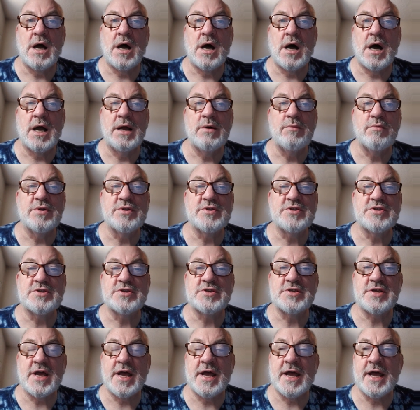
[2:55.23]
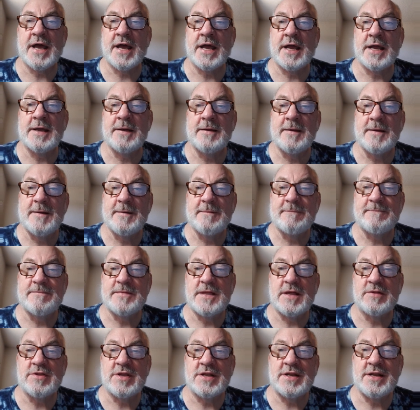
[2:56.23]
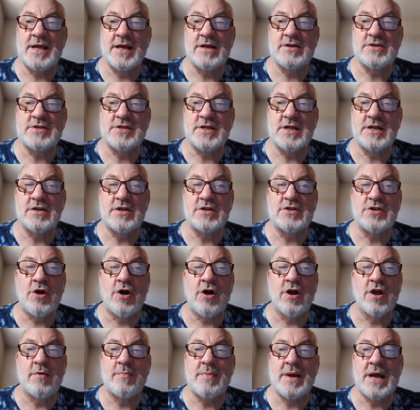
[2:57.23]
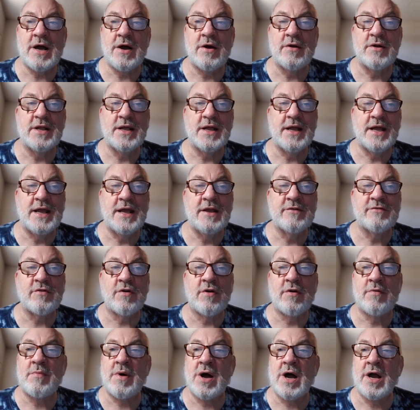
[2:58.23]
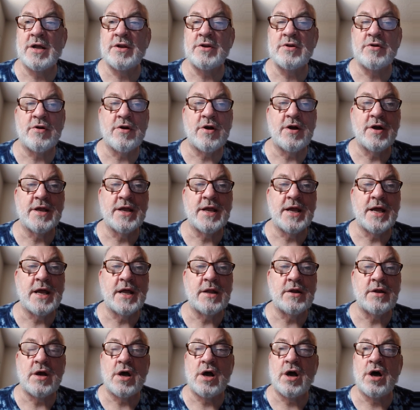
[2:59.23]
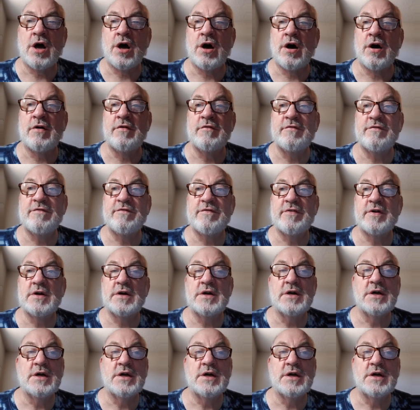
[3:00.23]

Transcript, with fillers: I would say that the next thing to talk about is a reminder again of